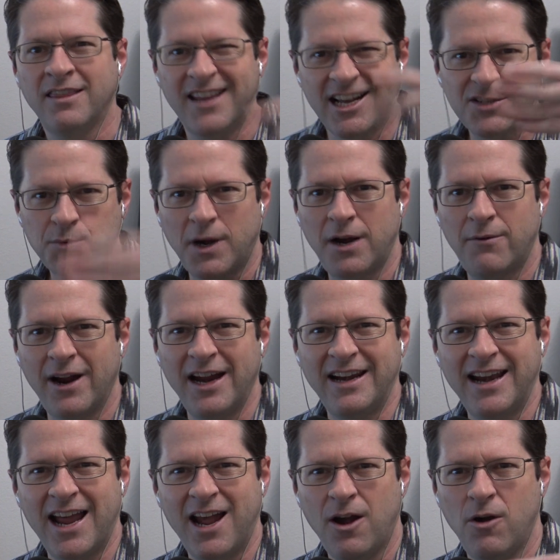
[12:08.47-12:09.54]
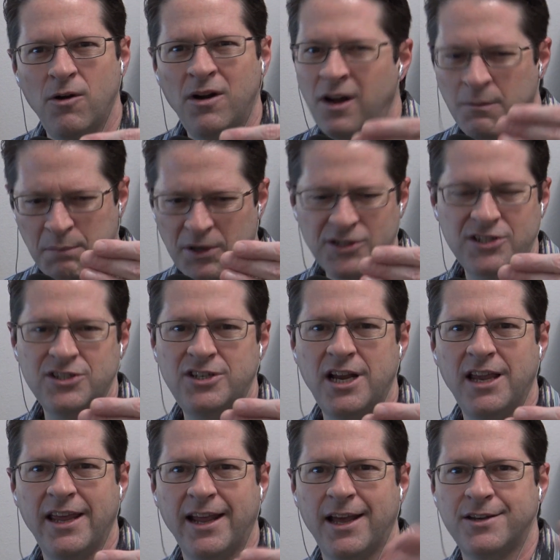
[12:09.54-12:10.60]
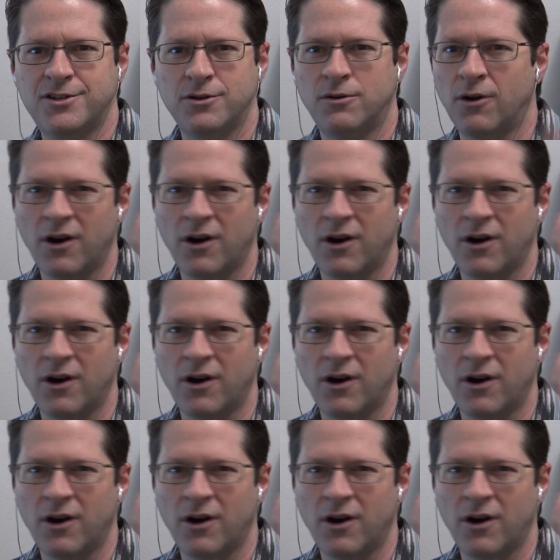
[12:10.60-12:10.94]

That's why right now, person's yelling at you,